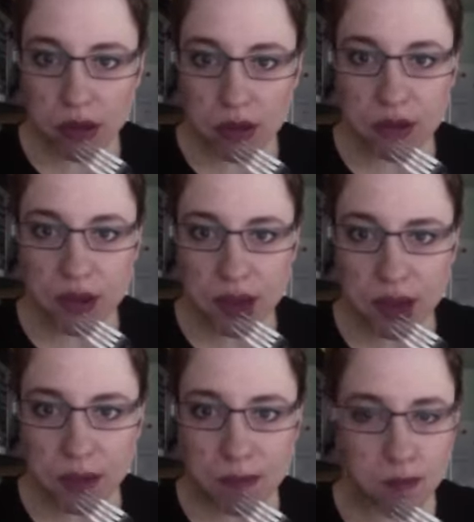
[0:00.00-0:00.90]

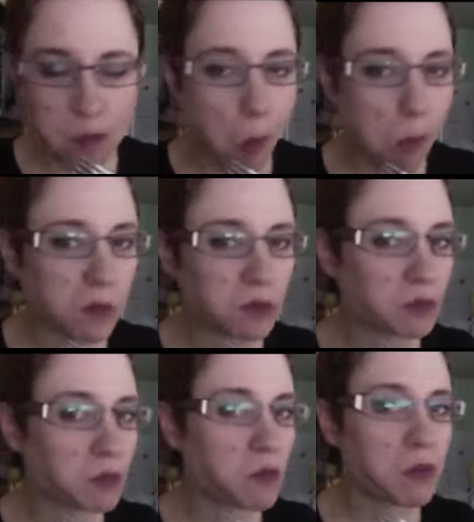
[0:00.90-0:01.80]
Yum.
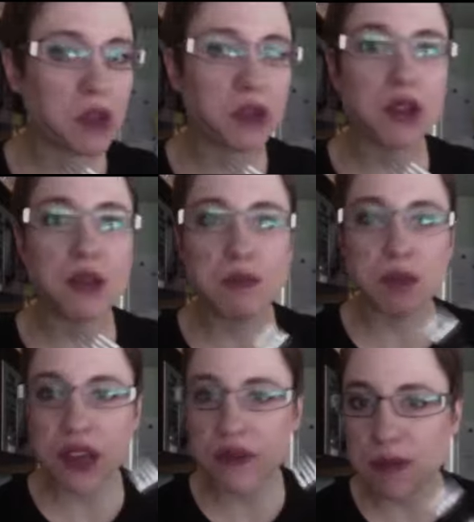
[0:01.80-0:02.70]
Little
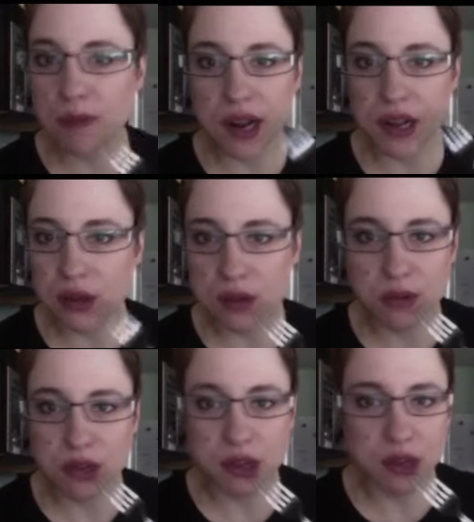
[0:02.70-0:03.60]
big of a bite, though, to
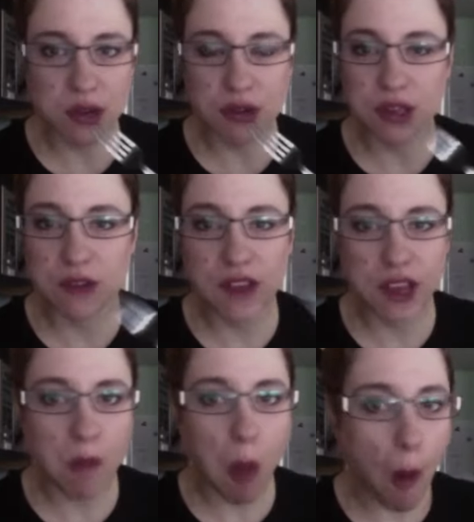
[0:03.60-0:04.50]
be taking on TV.